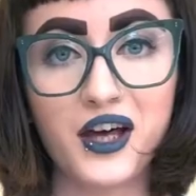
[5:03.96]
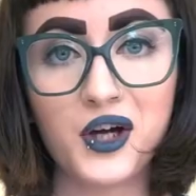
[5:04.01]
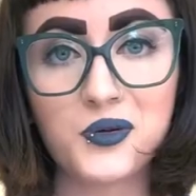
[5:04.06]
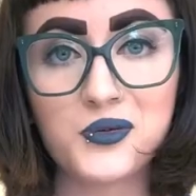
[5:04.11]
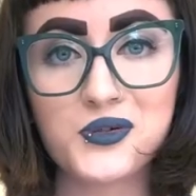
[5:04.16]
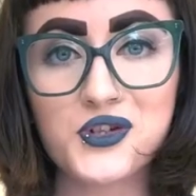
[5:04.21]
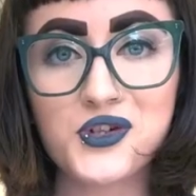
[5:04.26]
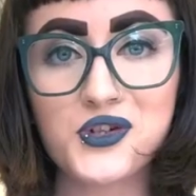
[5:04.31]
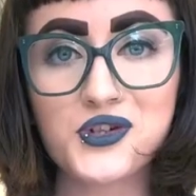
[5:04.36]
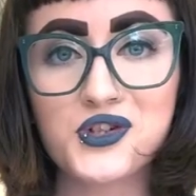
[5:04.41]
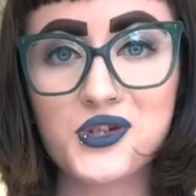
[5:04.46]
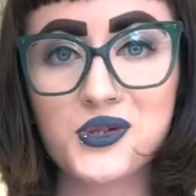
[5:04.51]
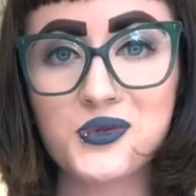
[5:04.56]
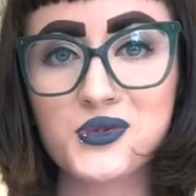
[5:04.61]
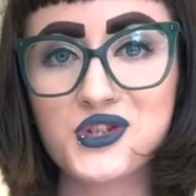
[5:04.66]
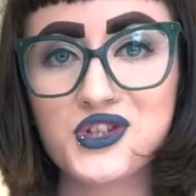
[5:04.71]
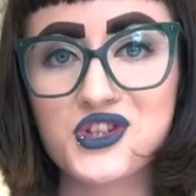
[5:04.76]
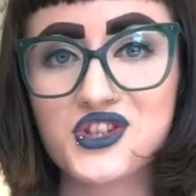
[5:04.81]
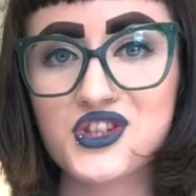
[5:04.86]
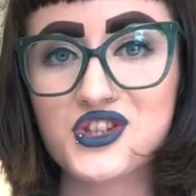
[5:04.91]
I was also
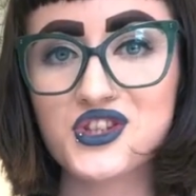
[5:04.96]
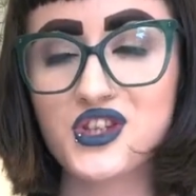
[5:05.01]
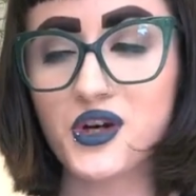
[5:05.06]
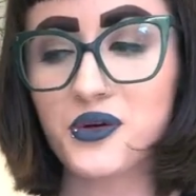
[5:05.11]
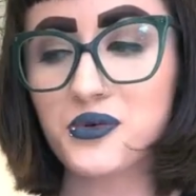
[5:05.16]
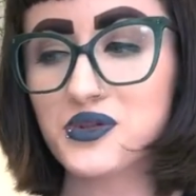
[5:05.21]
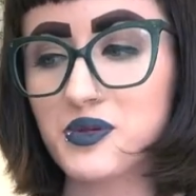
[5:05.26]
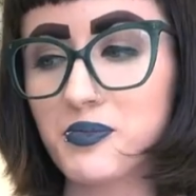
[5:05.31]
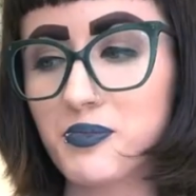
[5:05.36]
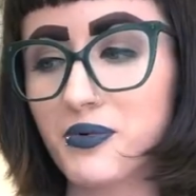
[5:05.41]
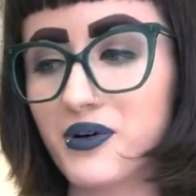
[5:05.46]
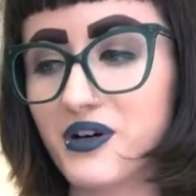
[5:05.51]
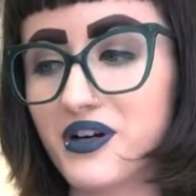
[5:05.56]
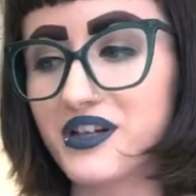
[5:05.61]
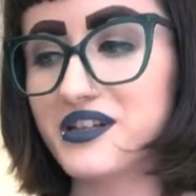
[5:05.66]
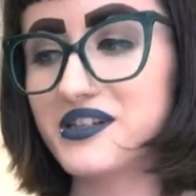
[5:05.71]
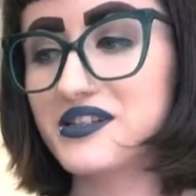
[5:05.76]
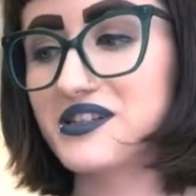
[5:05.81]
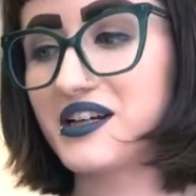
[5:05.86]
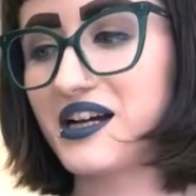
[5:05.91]
just so
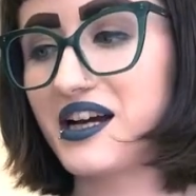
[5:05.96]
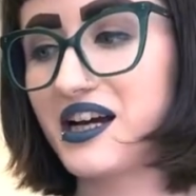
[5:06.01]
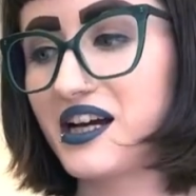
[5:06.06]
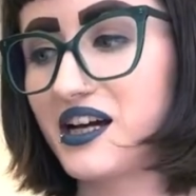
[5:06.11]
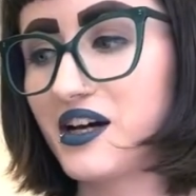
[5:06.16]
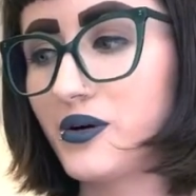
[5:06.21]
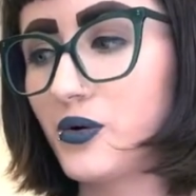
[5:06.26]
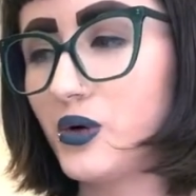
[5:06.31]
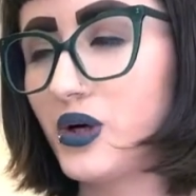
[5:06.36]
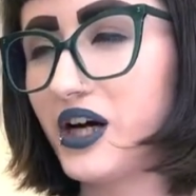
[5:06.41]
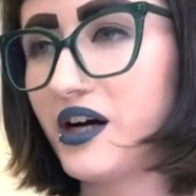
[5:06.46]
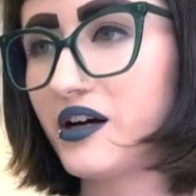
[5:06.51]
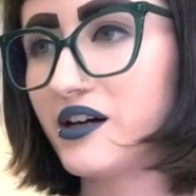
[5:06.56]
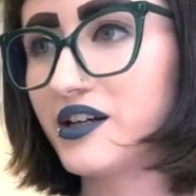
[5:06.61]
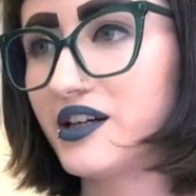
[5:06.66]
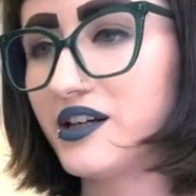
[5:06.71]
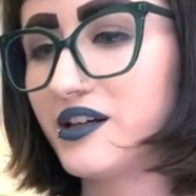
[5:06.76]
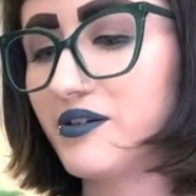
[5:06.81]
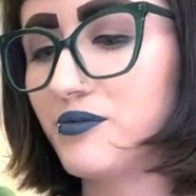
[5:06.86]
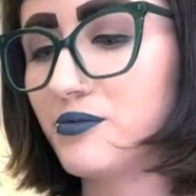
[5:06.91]
surprised at how
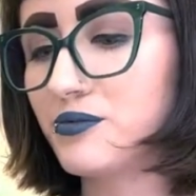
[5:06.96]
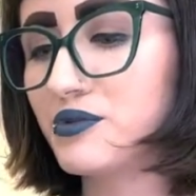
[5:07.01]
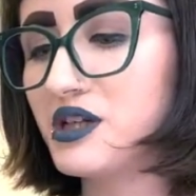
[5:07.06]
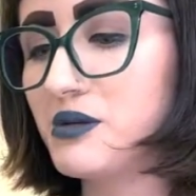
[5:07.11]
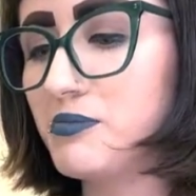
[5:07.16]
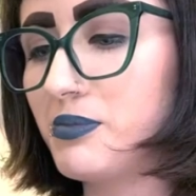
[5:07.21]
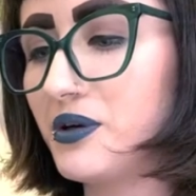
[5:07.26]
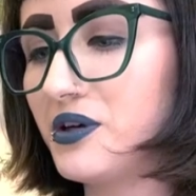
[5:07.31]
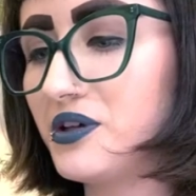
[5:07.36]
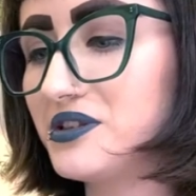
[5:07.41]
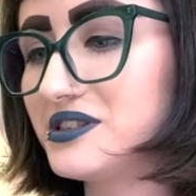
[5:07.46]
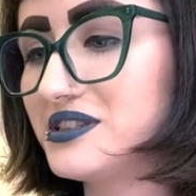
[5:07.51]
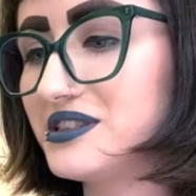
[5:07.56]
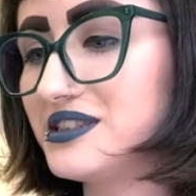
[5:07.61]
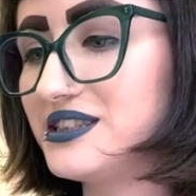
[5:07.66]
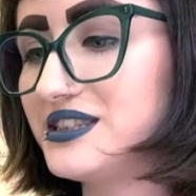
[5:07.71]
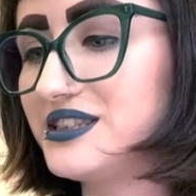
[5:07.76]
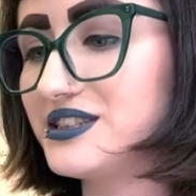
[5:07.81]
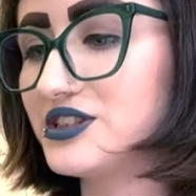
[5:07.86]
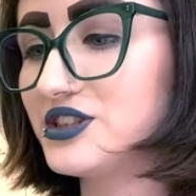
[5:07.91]
I repotted
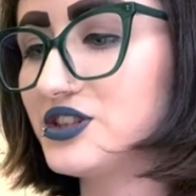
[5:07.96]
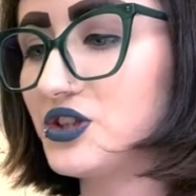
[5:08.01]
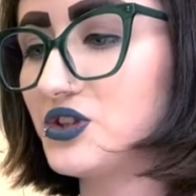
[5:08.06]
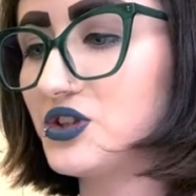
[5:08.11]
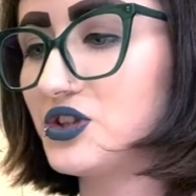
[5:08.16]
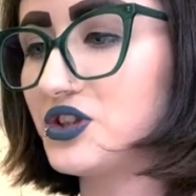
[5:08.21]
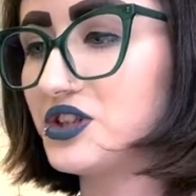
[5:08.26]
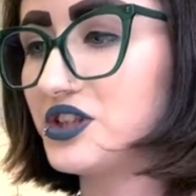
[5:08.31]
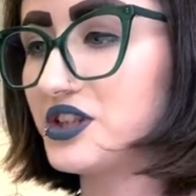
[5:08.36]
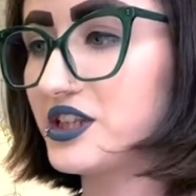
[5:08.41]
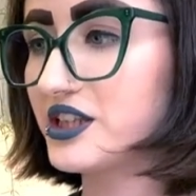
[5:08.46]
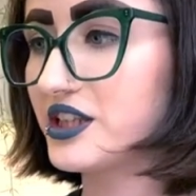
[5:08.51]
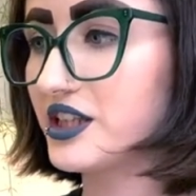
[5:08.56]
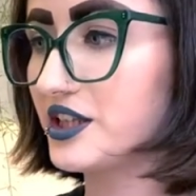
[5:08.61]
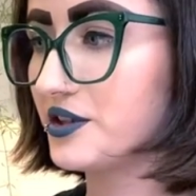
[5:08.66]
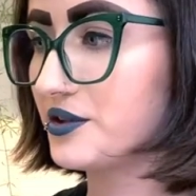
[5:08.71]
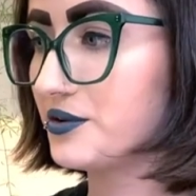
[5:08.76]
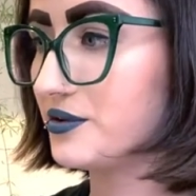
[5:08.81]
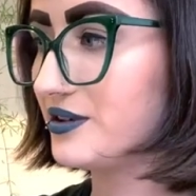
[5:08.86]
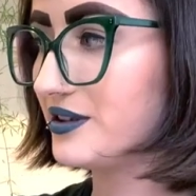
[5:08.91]
these not long
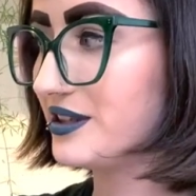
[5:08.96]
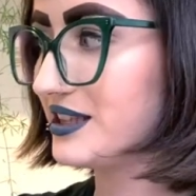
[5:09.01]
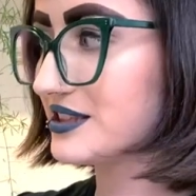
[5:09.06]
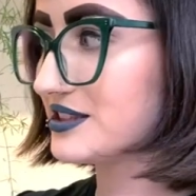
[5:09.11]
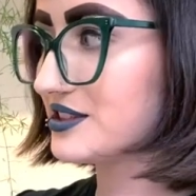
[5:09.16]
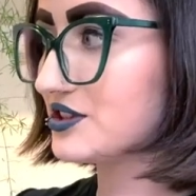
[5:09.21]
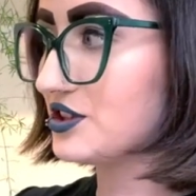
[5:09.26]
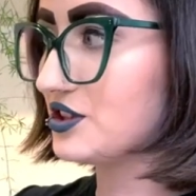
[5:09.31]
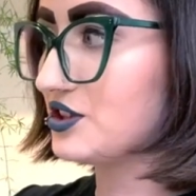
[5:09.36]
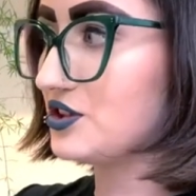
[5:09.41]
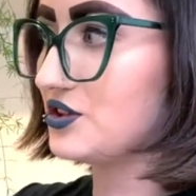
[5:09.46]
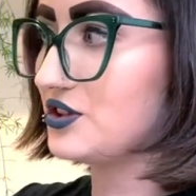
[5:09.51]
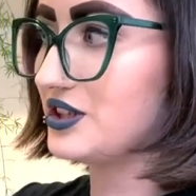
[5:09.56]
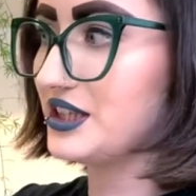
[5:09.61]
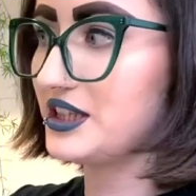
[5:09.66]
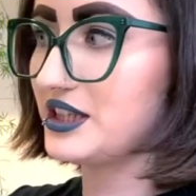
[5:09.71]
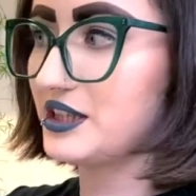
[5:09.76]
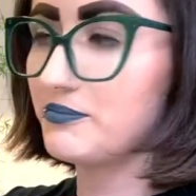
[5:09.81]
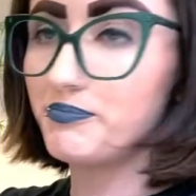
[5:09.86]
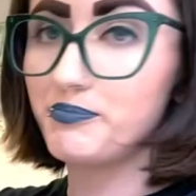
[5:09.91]
ago at all,
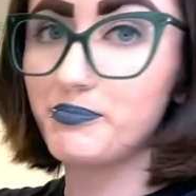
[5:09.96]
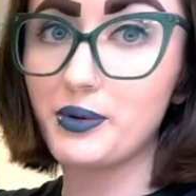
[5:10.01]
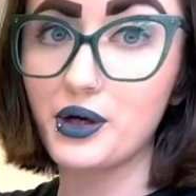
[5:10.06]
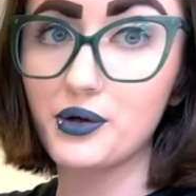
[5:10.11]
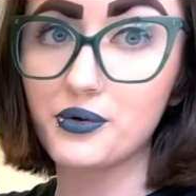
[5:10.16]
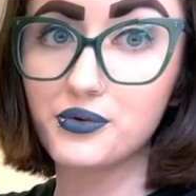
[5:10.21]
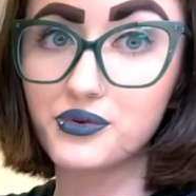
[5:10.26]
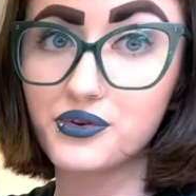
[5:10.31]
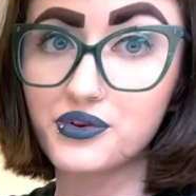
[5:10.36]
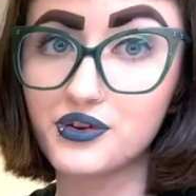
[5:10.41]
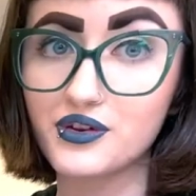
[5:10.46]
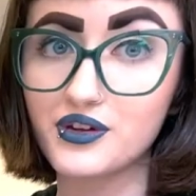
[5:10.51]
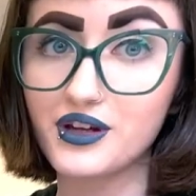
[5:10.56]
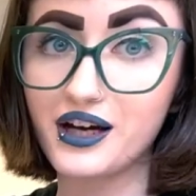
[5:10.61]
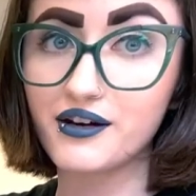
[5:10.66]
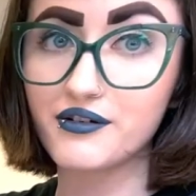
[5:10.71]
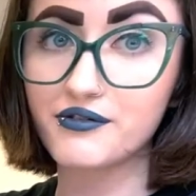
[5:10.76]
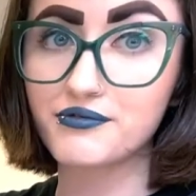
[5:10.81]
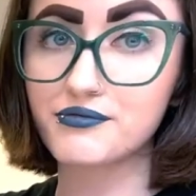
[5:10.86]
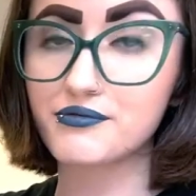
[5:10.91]
and they both
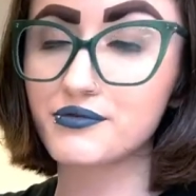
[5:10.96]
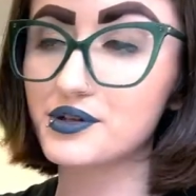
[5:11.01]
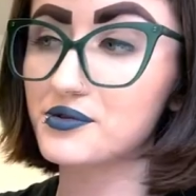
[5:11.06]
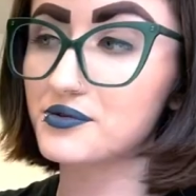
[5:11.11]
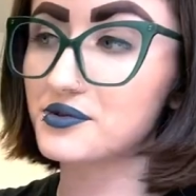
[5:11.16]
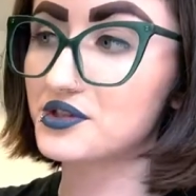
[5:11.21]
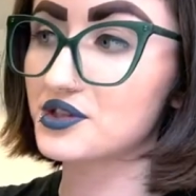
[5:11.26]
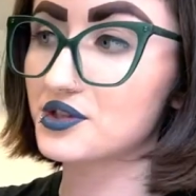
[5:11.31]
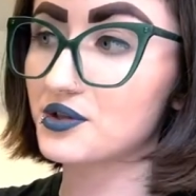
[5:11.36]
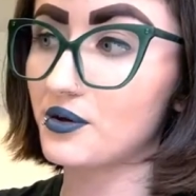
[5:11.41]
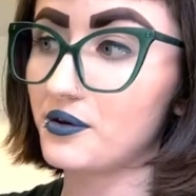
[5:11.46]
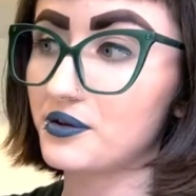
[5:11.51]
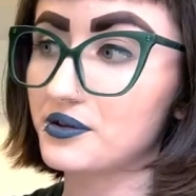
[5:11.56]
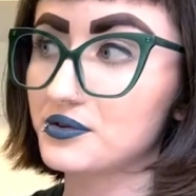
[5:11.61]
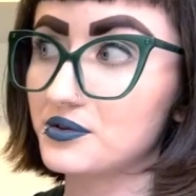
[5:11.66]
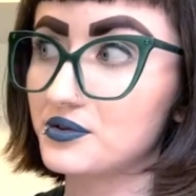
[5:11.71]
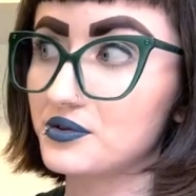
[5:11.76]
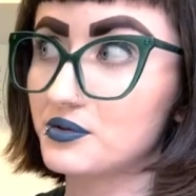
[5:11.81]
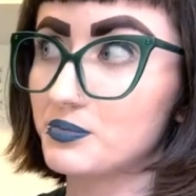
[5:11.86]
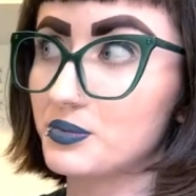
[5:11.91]
have roots growing
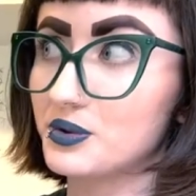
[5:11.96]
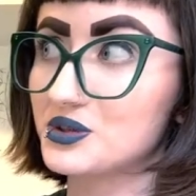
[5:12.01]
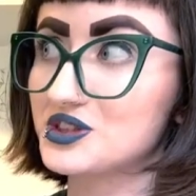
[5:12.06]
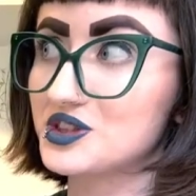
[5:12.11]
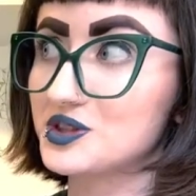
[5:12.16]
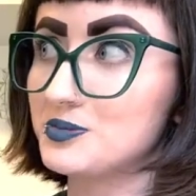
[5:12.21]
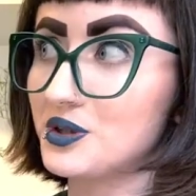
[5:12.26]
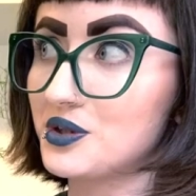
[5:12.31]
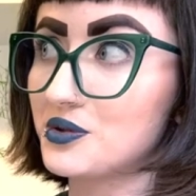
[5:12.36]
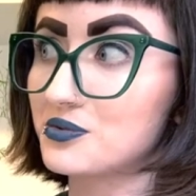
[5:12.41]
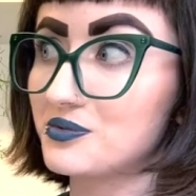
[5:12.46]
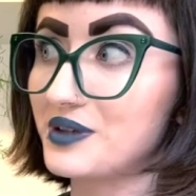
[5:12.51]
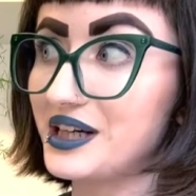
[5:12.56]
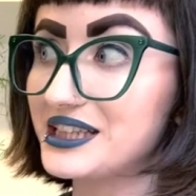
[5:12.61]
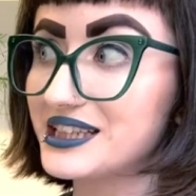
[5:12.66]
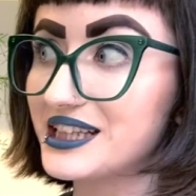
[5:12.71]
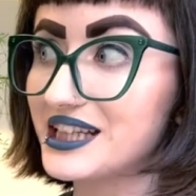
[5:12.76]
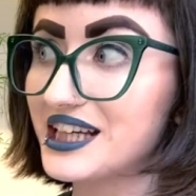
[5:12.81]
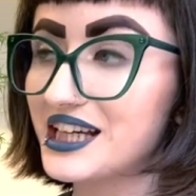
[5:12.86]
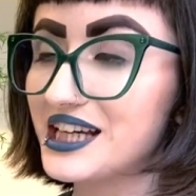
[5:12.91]
through the bottom
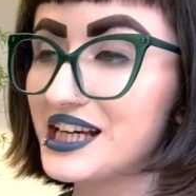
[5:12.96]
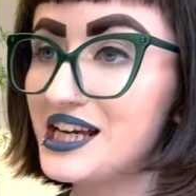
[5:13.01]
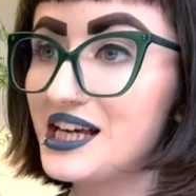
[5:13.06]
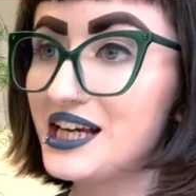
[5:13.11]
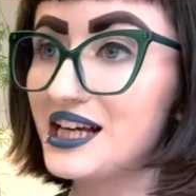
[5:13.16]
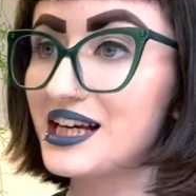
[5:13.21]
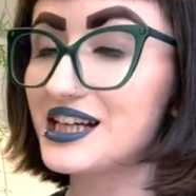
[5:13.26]
already.